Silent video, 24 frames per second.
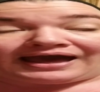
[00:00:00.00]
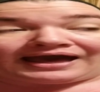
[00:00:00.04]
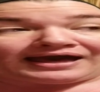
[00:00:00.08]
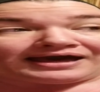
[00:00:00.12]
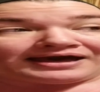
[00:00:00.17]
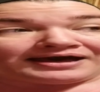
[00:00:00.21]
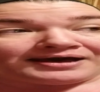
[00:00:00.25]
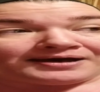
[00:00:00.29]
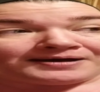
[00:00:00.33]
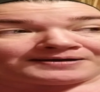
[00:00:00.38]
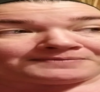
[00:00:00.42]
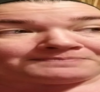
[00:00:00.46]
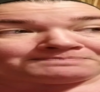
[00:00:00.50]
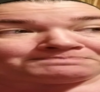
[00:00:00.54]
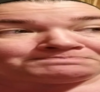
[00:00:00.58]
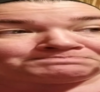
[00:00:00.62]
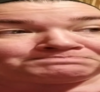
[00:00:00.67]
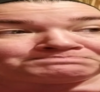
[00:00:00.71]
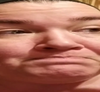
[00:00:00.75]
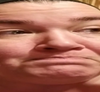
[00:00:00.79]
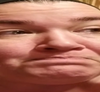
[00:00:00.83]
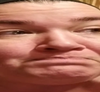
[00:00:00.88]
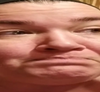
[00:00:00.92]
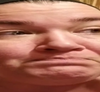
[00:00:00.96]

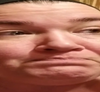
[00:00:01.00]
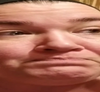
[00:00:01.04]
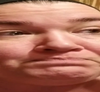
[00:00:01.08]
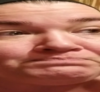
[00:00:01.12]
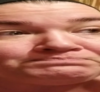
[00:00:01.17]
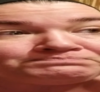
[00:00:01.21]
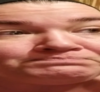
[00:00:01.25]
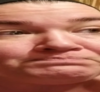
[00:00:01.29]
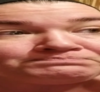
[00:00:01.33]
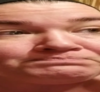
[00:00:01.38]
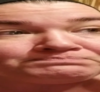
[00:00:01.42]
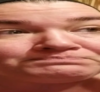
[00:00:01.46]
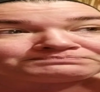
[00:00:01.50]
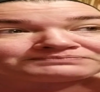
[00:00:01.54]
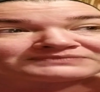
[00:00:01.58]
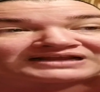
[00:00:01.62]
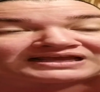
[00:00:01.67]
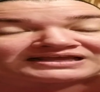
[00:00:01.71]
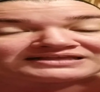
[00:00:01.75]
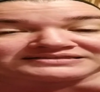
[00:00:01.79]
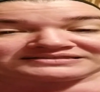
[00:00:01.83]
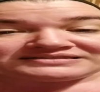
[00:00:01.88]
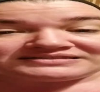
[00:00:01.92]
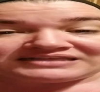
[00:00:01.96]

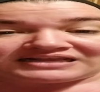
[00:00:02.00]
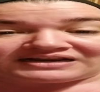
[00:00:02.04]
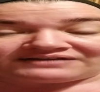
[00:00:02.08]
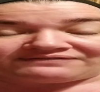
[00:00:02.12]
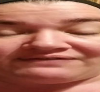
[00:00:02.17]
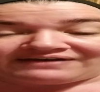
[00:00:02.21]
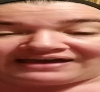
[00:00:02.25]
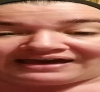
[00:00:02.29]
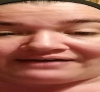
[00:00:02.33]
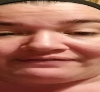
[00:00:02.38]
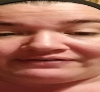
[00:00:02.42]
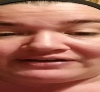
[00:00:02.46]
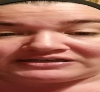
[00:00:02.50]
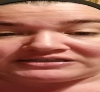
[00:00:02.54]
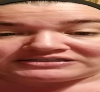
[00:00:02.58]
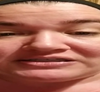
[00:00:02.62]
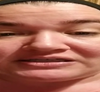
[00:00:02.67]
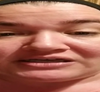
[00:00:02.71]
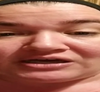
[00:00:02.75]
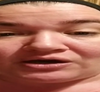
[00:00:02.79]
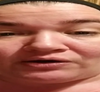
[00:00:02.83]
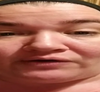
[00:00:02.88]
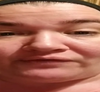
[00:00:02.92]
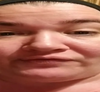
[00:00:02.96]
Instead of having to
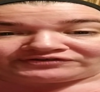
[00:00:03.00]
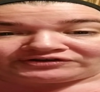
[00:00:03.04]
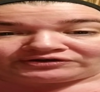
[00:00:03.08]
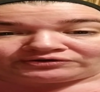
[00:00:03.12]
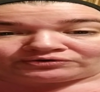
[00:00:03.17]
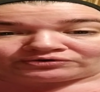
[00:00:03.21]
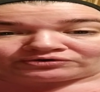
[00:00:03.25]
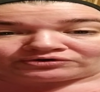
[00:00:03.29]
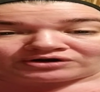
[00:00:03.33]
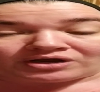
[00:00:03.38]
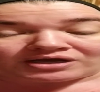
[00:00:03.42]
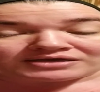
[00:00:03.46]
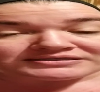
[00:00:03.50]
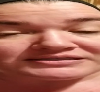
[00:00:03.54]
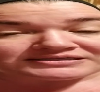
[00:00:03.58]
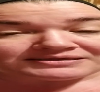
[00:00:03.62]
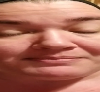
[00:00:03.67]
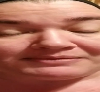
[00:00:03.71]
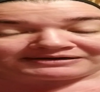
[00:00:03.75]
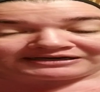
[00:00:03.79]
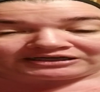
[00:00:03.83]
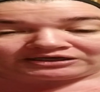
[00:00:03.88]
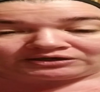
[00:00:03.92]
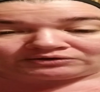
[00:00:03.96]
go, if you are not
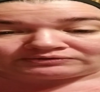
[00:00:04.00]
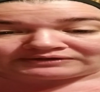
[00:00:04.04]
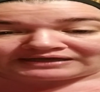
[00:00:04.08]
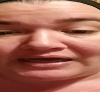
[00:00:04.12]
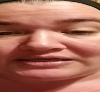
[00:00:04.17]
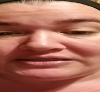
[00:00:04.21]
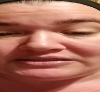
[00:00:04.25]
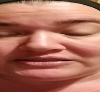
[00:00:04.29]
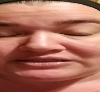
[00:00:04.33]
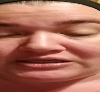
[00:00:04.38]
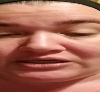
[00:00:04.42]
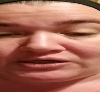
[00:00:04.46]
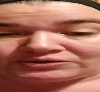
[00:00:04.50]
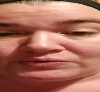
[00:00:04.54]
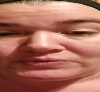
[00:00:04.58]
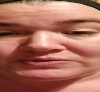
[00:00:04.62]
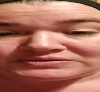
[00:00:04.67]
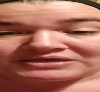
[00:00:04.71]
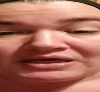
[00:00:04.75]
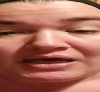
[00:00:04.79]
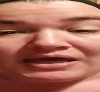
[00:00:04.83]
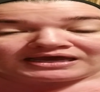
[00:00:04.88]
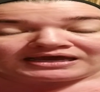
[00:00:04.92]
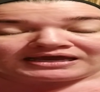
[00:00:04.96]
somebody who likes to
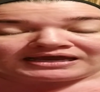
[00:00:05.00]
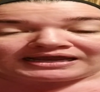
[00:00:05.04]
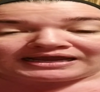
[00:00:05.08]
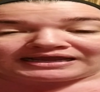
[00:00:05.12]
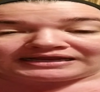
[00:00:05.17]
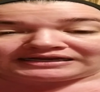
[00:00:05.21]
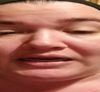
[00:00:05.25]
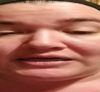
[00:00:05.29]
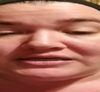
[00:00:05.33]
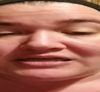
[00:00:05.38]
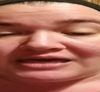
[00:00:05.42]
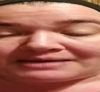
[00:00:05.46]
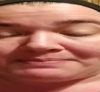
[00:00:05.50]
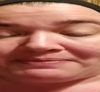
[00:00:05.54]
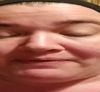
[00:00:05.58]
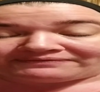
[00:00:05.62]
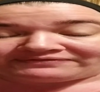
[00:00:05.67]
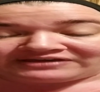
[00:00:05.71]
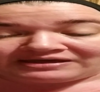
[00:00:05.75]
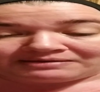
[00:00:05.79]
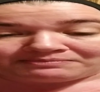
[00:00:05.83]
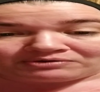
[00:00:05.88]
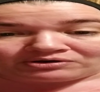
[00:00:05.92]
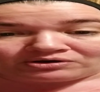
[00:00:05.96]
use any type
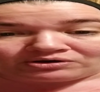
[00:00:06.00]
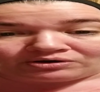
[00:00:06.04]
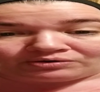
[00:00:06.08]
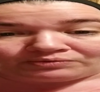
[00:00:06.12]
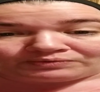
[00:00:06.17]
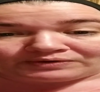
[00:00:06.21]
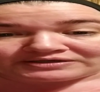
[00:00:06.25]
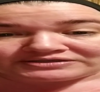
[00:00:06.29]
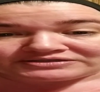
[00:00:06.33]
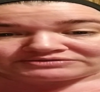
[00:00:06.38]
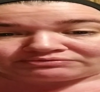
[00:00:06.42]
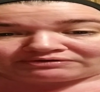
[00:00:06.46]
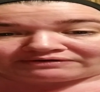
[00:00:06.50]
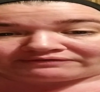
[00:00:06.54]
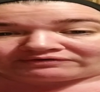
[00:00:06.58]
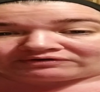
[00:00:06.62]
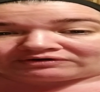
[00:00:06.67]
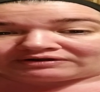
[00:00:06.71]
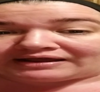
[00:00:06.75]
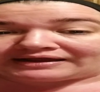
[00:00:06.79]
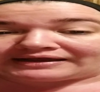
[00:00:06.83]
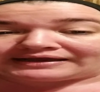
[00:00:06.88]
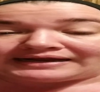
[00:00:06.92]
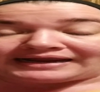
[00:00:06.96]
of chemical whatsoever,
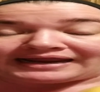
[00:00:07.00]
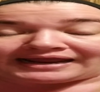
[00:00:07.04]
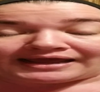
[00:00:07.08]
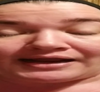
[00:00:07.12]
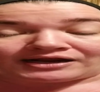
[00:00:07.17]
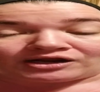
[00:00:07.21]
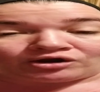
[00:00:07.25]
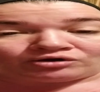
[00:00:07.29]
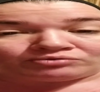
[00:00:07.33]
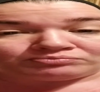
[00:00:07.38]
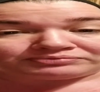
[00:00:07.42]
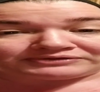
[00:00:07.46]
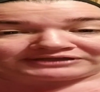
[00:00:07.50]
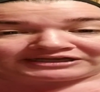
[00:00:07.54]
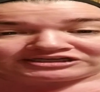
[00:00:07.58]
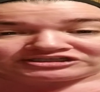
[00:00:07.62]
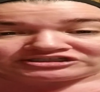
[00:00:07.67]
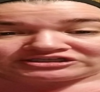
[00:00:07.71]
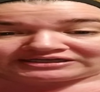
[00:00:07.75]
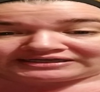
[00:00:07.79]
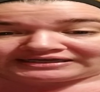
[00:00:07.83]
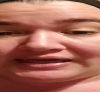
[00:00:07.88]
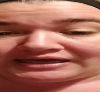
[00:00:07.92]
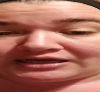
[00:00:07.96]
like an at-home
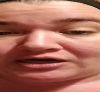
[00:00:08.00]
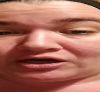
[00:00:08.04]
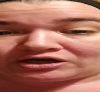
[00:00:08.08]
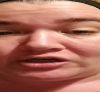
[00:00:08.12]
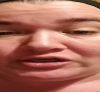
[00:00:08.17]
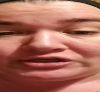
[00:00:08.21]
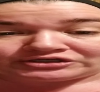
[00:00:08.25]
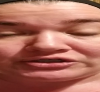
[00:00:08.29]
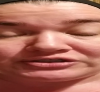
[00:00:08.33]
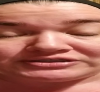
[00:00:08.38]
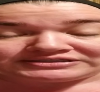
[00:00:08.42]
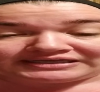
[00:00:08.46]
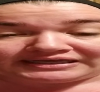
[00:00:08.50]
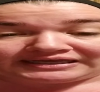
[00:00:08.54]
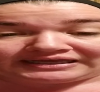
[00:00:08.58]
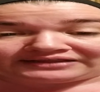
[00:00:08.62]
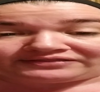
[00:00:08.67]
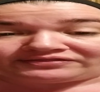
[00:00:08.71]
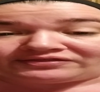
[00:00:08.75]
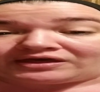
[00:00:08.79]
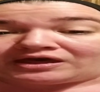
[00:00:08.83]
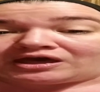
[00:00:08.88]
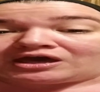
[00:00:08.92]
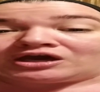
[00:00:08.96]
bleaching kit on your
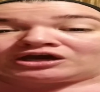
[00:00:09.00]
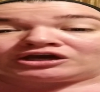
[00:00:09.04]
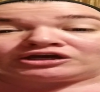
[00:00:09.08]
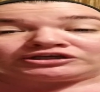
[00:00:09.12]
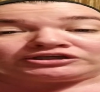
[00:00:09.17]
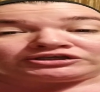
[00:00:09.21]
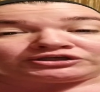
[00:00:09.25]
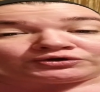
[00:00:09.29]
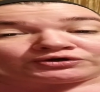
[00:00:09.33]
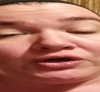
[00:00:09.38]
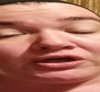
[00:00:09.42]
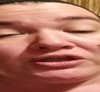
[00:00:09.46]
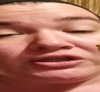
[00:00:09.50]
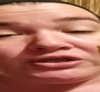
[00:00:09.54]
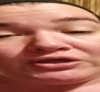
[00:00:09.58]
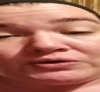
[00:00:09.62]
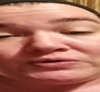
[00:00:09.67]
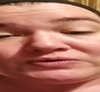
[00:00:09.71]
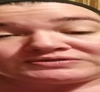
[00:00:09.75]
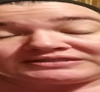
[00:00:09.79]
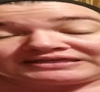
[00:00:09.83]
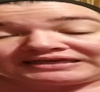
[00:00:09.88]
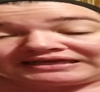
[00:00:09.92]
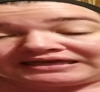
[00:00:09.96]
teeth, you can
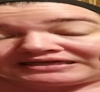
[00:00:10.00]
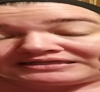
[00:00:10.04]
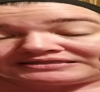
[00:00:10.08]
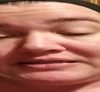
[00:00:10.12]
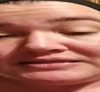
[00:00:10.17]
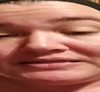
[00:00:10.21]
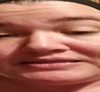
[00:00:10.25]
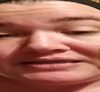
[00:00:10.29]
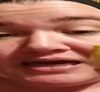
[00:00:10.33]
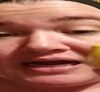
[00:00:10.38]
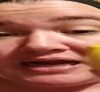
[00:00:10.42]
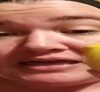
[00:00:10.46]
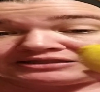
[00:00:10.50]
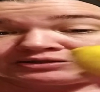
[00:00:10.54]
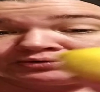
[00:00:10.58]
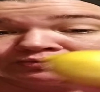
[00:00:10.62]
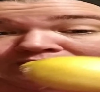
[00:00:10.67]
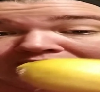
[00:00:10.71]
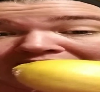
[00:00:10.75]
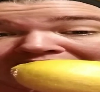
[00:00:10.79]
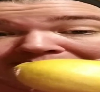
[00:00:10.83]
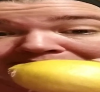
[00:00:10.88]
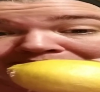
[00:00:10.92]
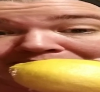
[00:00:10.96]
use the inside, the
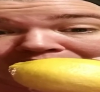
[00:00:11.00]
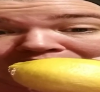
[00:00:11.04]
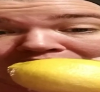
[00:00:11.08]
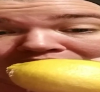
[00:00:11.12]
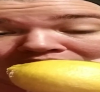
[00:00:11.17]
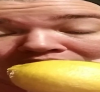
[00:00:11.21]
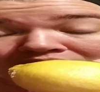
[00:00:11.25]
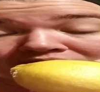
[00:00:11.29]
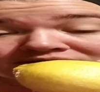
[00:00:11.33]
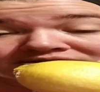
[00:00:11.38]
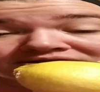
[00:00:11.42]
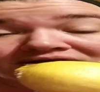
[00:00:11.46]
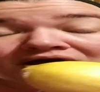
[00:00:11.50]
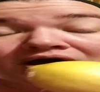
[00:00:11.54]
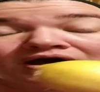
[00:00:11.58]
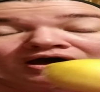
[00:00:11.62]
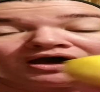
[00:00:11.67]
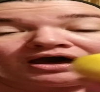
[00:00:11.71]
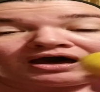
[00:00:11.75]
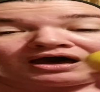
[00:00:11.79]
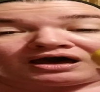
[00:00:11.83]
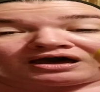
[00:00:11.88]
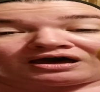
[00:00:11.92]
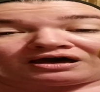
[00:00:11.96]
white part
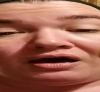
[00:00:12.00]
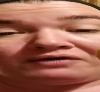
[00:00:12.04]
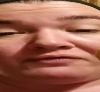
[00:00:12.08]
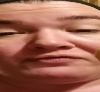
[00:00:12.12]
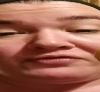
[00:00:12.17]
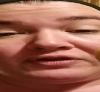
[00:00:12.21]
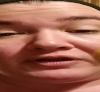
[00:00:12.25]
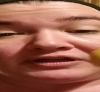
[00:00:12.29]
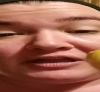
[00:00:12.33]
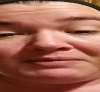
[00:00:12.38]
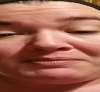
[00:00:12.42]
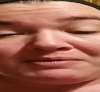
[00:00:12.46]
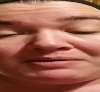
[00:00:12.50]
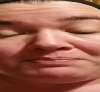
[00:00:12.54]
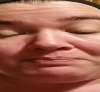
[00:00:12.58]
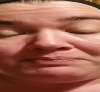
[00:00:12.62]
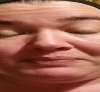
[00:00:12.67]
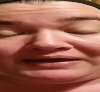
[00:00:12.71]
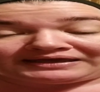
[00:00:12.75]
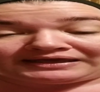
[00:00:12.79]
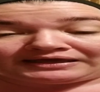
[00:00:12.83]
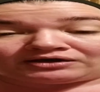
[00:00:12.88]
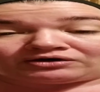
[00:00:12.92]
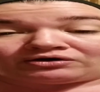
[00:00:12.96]
of the lemon
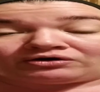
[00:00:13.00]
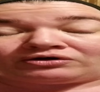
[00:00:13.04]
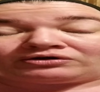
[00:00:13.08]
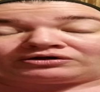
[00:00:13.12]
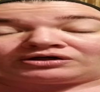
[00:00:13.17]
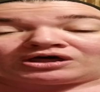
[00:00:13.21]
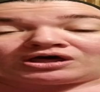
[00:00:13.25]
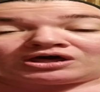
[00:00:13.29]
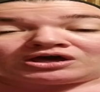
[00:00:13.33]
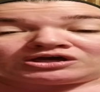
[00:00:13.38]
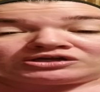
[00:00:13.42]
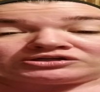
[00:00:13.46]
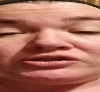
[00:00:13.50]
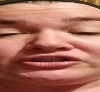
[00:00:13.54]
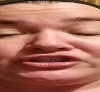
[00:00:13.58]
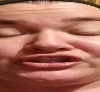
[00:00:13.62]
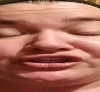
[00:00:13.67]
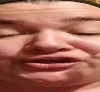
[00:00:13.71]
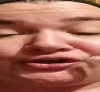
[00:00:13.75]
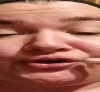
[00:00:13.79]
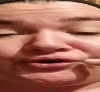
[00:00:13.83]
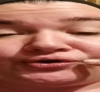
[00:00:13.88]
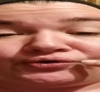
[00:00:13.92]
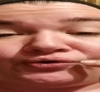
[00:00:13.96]
peel
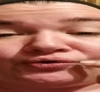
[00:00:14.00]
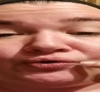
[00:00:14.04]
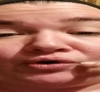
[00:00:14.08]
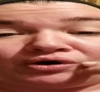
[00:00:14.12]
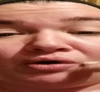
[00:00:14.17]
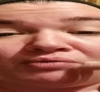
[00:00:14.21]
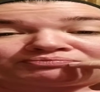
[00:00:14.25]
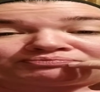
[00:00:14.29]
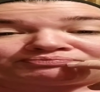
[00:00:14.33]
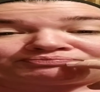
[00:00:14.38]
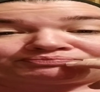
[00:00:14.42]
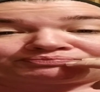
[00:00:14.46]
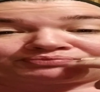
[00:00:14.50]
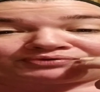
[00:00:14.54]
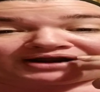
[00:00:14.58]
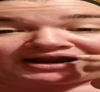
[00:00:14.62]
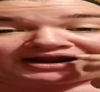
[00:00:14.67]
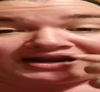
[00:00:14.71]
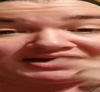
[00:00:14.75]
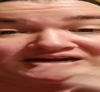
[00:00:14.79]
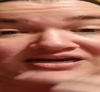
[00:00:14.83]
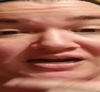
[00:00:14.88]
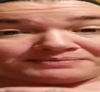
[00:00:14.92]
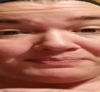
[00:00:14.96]
to
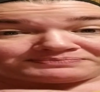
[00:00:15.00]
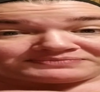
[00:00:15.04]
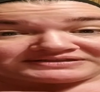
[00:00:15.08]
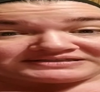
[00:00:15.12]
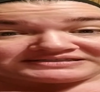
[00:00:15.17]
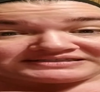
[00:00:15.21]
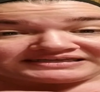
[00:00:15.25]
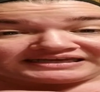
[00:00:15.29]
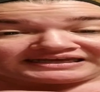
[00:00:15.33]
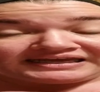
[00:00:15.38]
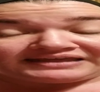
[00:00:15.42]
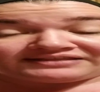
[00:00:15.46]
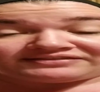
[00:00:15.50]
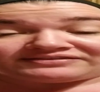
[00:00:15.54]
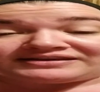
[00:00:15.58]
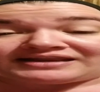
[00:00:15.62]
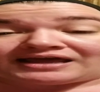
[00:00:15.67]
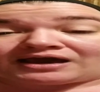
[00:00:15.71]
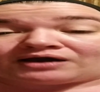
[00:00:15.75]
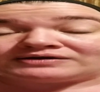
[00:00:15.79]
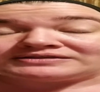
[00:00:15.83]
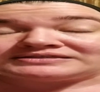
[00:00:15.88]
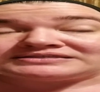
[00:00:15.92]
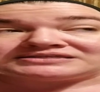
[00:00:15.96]
brighten up the teeth.
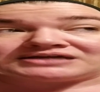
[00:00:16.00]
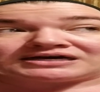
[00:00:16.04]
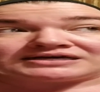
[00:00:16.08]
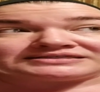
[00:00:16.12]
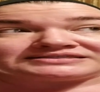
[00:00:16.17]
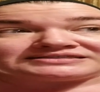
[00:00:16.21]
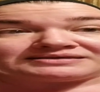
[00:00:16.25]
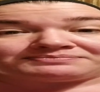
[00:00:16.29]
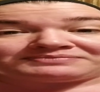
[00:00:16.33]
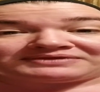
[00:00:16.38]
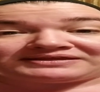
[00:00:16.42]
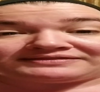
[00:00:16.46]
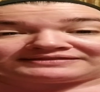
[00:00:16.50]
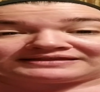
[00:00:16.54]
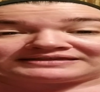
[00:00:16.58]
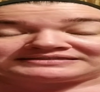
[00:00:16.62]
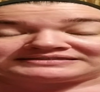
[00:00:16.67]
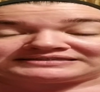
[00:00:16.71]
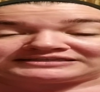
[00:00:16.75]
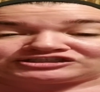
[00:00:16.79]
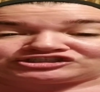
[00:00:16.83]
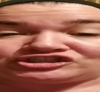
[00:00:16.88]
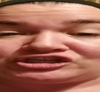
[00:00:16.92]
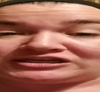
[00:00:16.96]
Now, it's not something
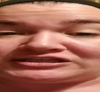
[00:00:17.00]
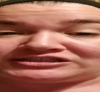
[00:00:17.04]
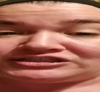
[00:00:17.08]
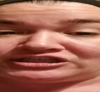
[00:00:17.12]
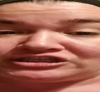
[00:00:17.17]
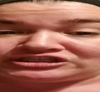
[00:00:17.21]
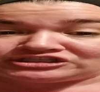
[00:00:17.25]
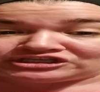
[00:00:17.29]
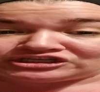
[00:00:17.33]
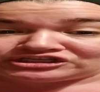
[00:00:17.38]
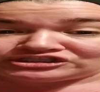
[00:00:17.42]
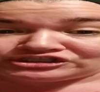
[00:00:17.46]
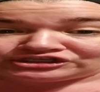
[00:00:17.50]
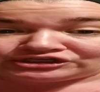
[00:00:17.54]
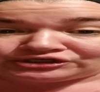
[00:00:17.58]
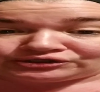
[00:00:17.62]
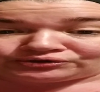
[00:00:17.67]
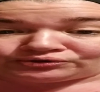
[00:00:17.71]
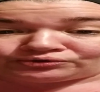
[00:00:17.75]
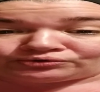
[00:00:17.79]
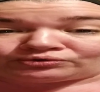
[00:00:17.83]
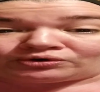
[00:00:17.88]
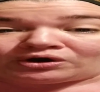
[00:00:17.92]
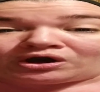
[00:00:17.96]
that's suggested to
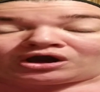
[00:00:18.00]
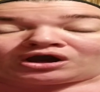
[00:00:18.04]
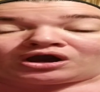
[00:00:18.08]
do